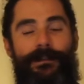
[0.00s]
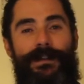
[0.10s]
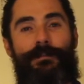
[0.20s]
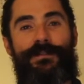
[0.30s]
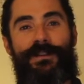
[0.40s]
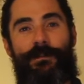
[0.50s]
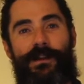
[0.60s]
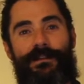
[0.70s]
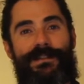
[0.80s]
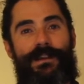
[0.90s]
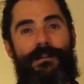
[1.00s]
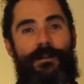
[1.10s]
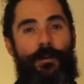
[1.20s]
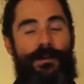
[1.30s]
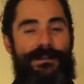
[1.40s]
Dambudzo
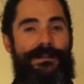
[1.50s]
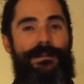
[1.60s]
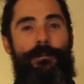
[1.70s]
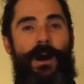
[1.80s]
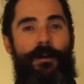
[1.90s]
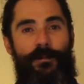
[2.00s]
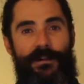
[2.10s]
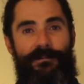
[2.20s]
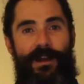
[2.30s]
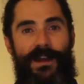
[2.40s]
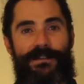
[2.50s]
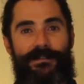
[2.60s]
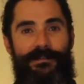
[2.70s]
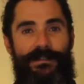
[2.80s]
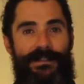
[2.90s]
Marechera was a Zimbabwean
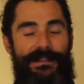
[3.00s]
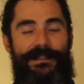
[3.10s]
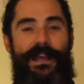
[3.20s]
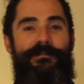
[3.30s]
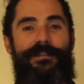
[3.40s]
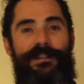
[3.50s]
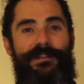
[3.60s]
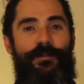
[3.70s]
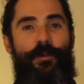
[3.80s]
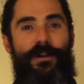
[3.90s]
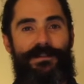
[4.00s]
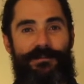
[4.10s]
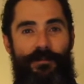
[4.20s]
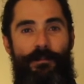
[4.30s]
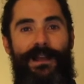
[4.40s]
writer and is everything you want
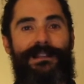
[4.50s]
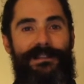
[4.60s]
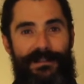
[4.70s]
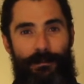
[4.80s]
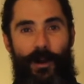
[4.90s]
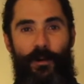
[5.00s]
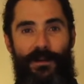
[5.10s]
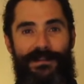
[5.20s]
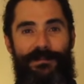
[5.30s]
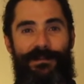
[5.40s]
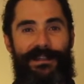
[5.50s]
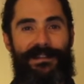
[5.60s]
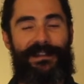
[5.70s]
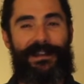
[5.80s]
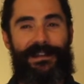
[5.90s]
a rebellious poet to
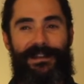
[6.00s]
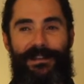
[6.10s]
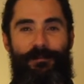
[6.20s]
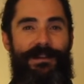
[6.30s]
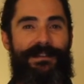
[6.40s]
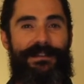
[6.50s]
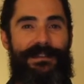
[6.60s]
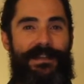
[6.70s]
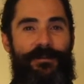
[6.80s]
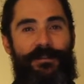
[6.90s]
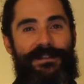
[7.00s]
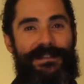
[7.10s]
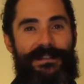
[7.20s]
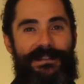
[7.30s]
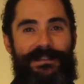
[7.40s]
be. He went to St.
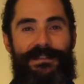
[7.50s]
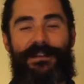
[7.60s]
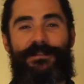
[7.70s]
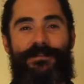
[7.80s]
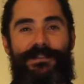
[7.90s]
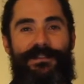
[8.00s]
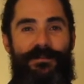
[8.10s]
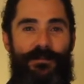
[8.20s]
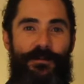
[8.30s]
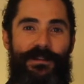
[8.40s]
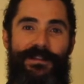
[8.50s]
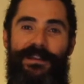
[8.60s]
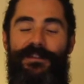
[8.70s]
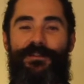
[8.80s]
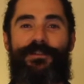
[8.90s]
Augustine's secondary school and
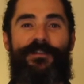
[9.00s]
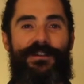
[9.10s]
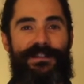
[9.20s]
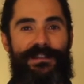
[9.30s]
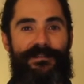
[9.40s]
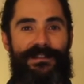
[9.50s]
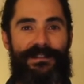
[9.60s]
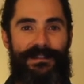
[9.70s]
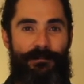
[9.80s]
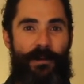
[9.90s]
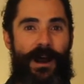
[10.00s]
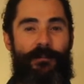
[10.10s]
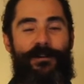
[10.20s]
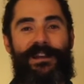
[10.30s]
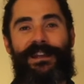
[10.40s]
then the University of
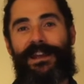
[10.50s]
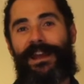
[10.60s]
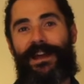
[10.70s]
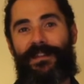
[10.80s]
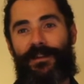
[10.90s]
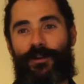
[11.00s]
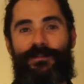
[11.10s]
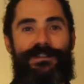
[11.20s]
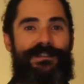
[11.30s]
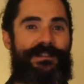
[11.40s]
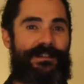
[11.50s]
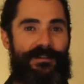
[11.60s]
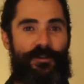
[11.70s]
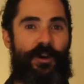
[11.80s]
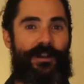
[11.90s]
Zimbabwe and then over to
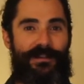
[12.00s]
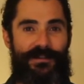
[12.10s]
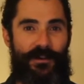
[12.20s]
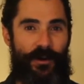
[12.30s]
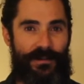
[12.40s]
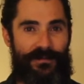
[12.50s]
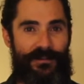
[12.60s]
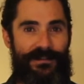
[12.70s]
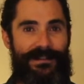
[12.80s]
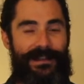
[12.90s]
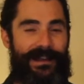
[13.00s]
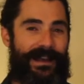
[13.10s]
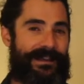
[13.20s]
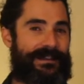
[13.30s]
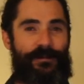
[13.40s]
New College at Oxford,
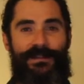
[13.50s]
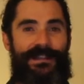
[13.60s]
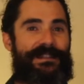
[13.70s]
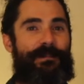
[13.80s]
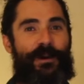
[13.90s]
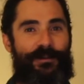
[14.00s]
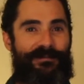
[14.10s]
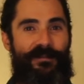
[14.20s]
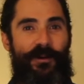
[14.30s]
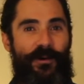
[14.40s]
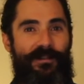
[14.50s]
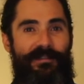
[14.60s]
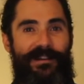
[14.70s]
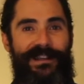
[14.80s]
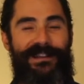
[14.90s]
and he was expelled from all
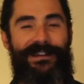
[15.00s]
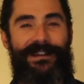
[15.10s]
three.